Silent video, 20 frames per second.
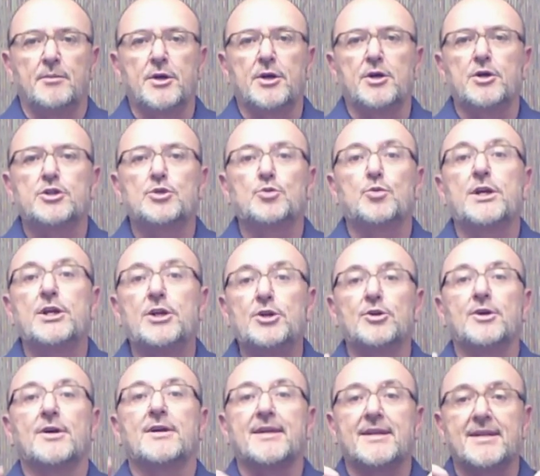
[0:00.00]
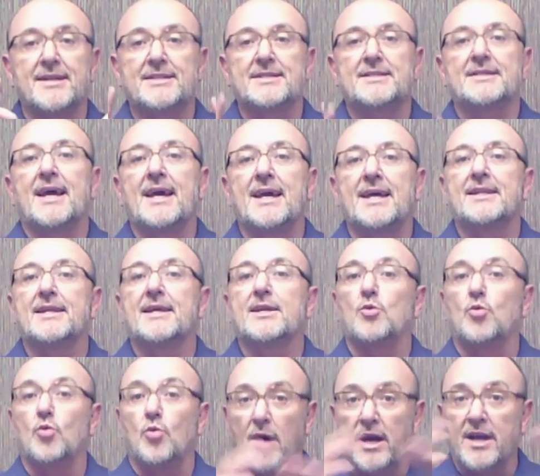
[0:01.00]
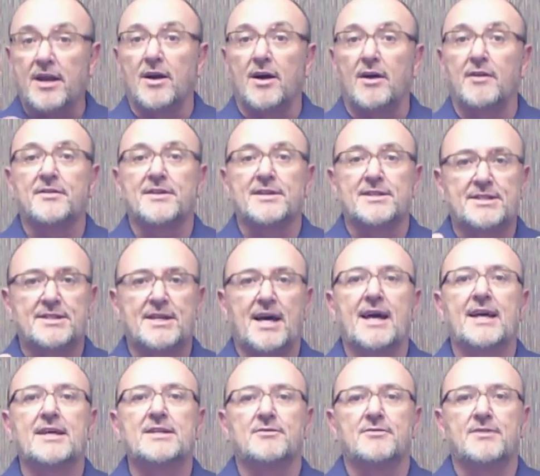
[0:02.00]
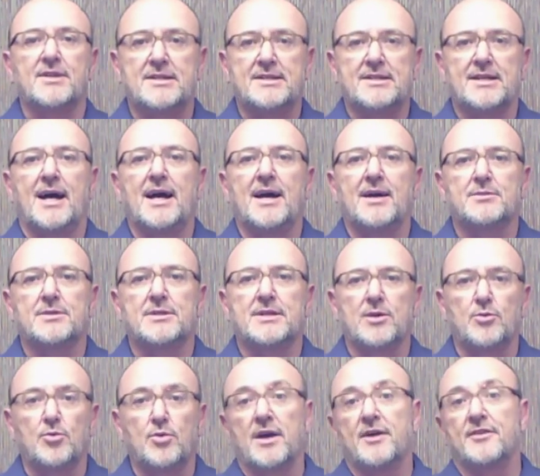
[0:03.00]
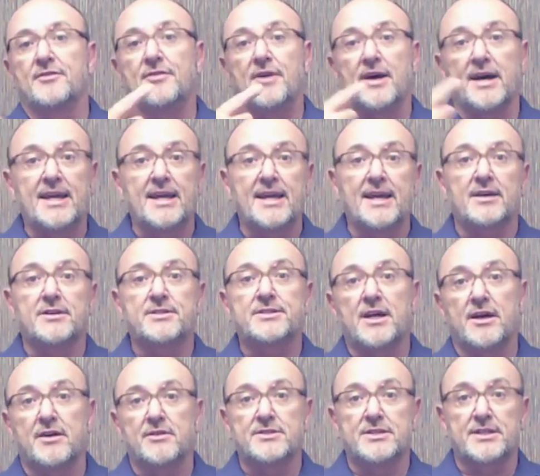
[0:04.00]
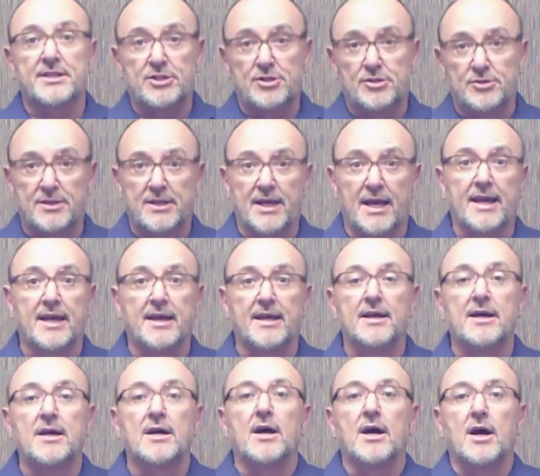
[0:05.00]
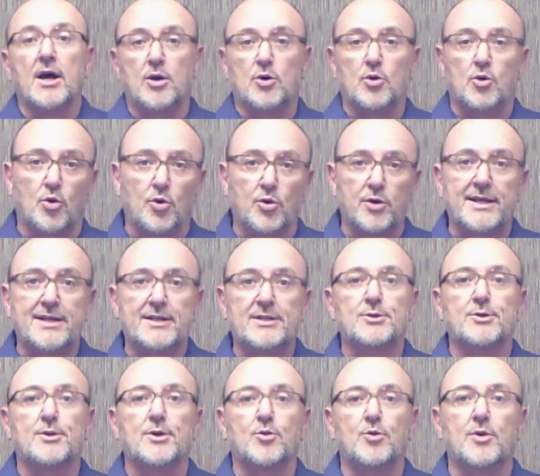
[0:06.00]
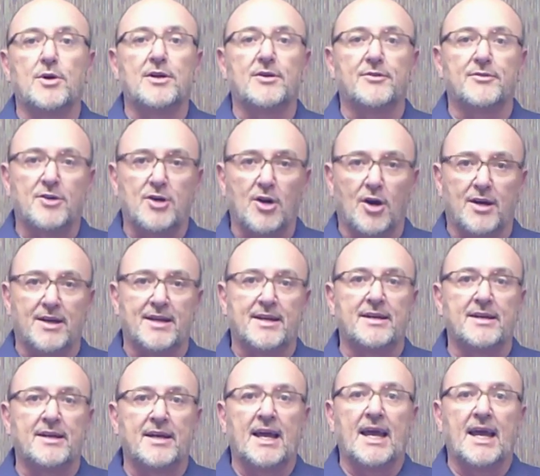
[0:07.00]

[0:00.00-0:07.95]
because we do not understand that one of the signs of the times that we are finding ourselves in today, according to the Word of God,